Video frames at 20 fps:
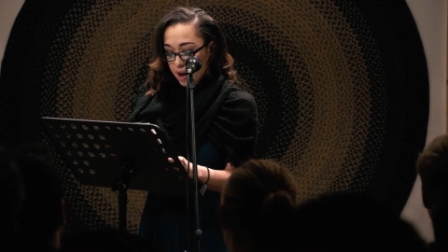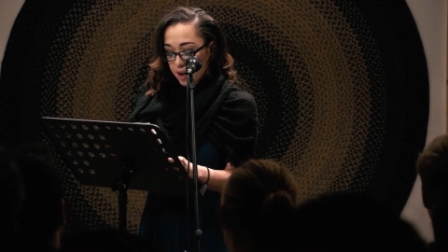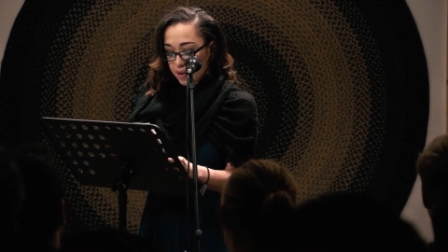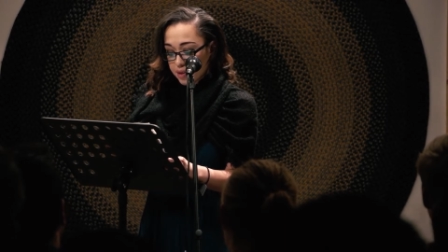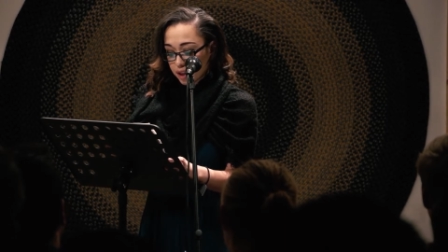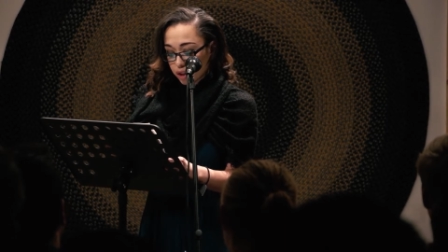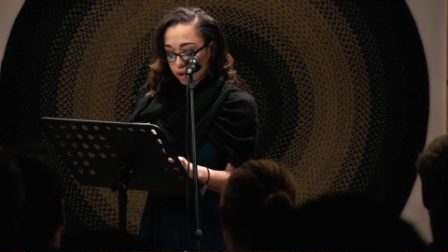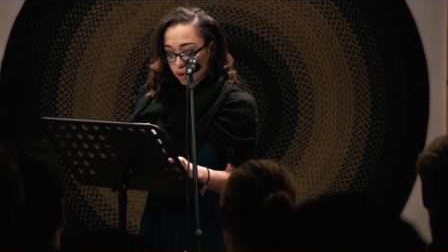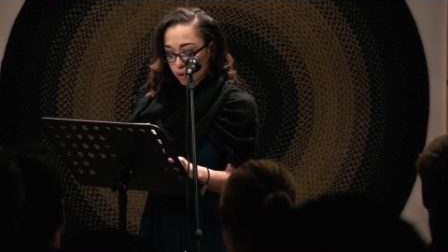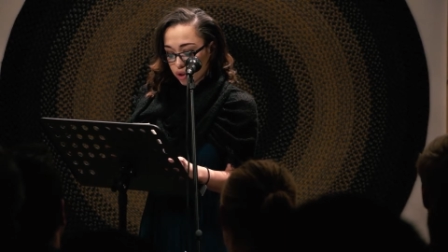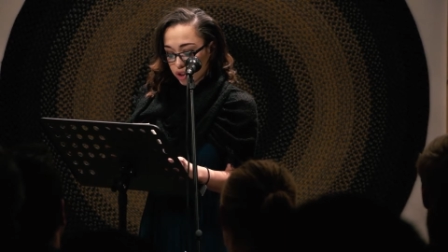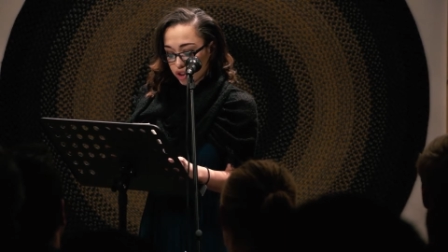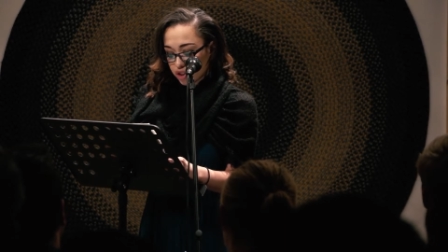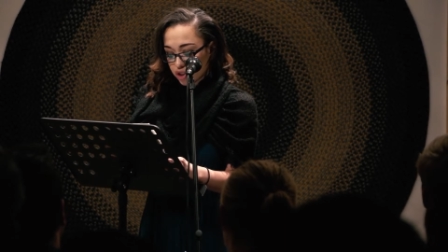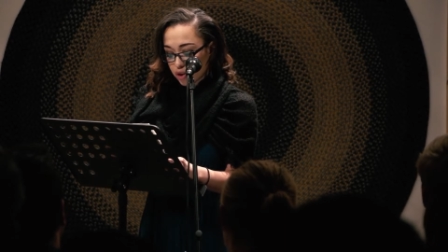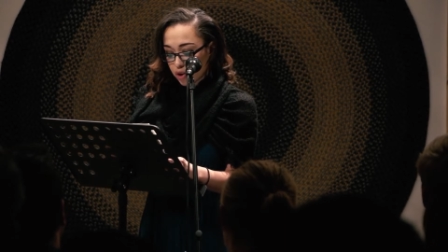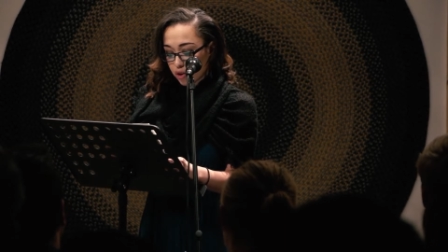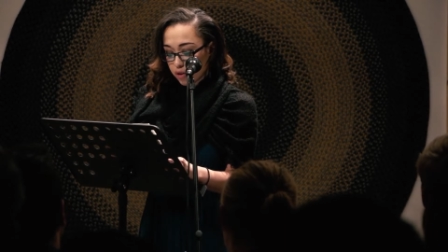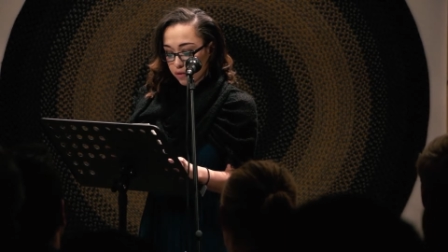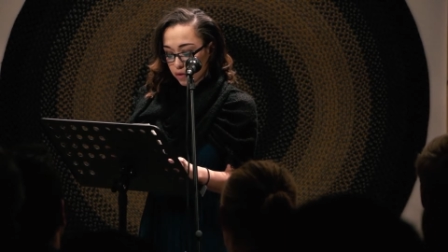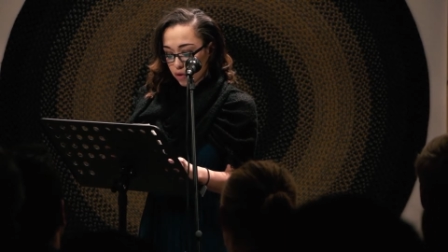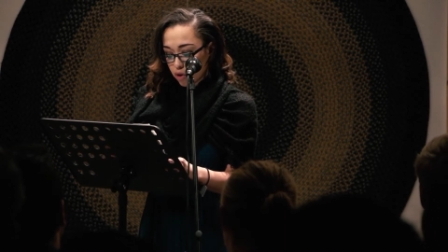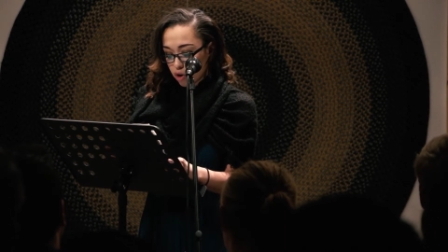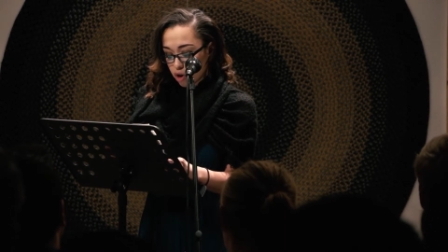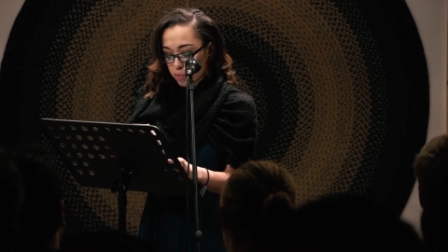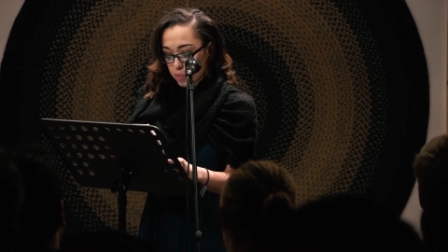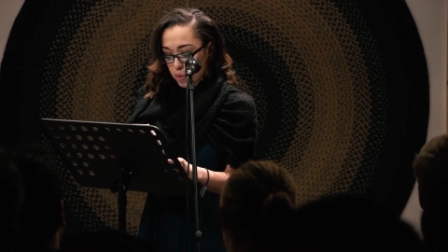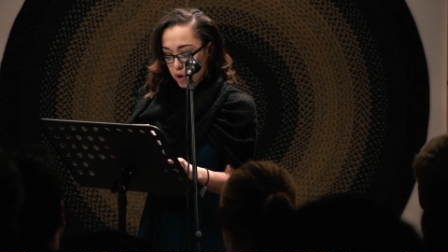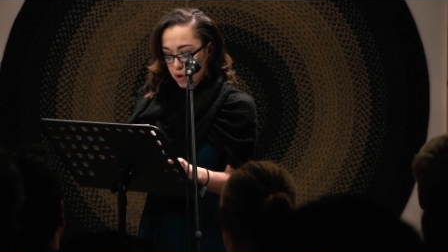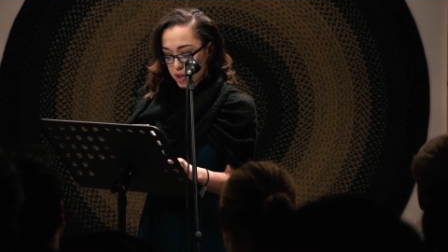the torture of
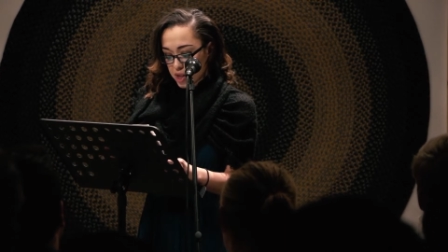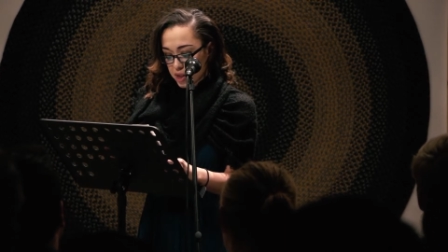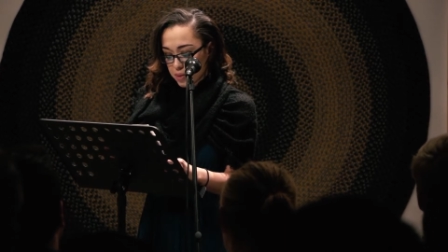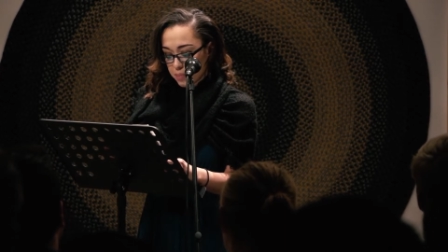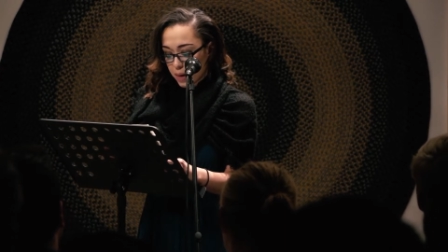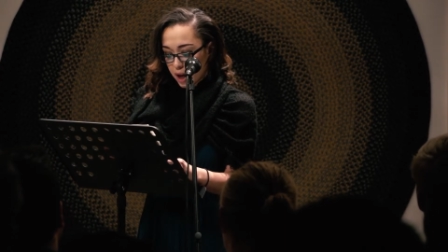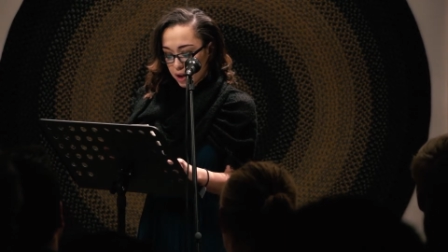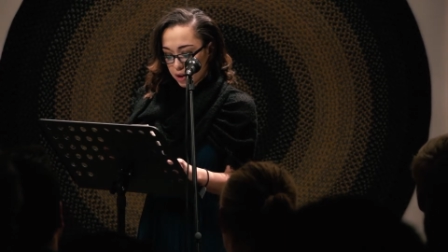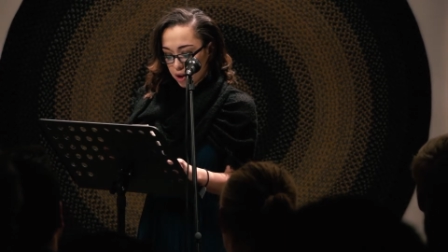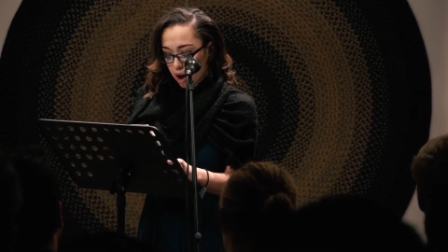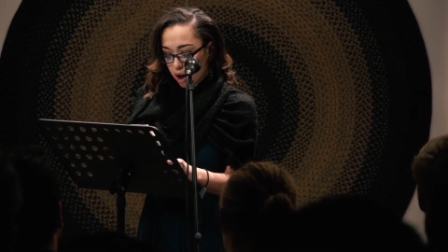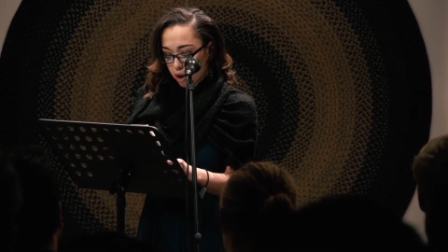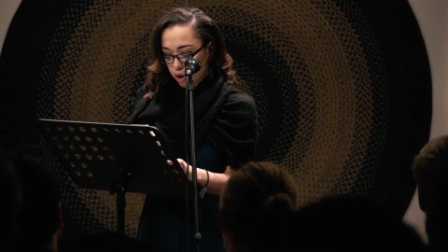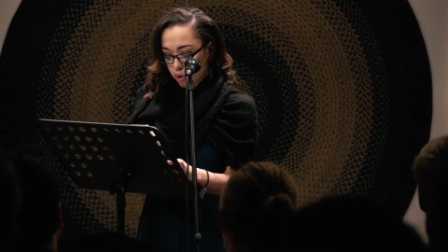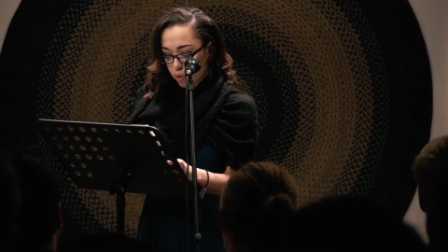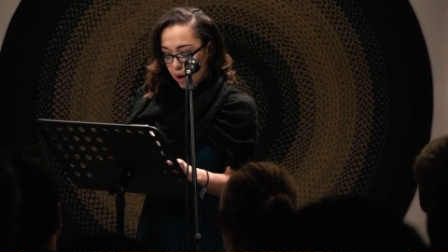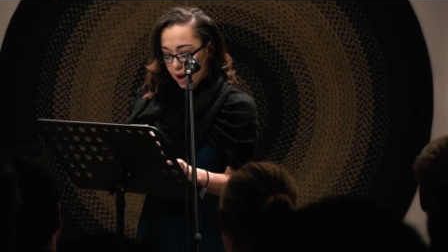almost, but not